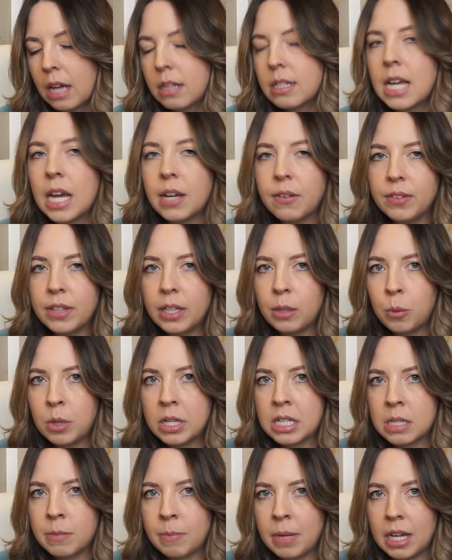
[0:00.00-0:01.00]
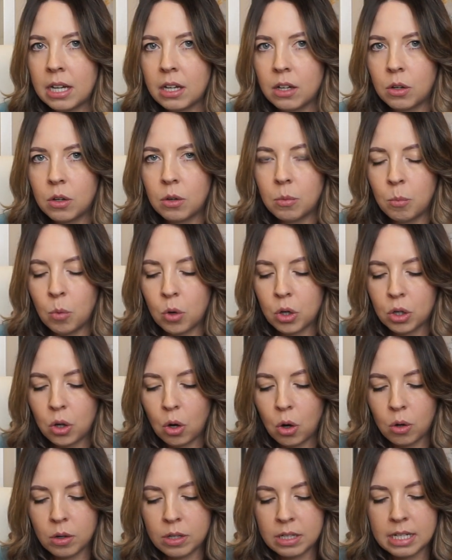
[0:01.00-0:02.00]
Definitely want to make more
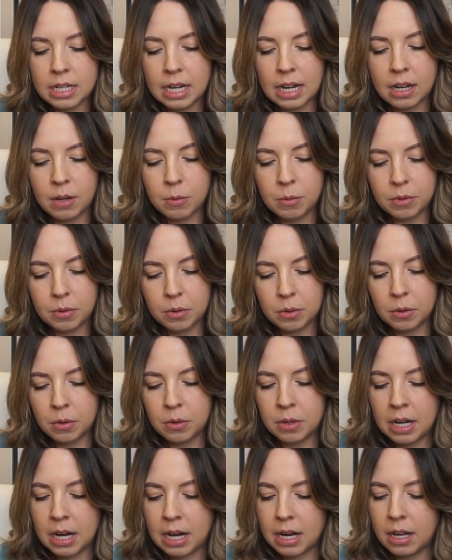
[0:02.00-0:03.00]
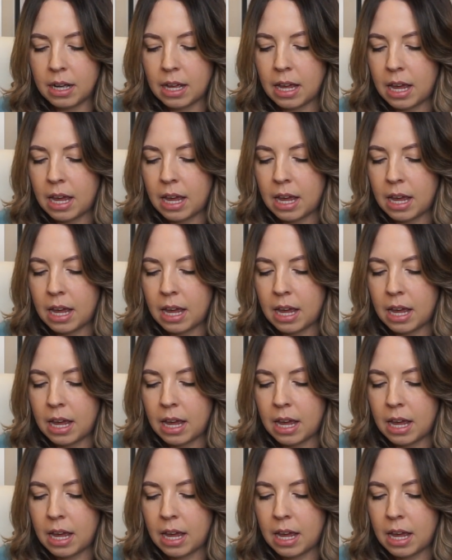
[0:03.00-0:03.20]
content with Alona.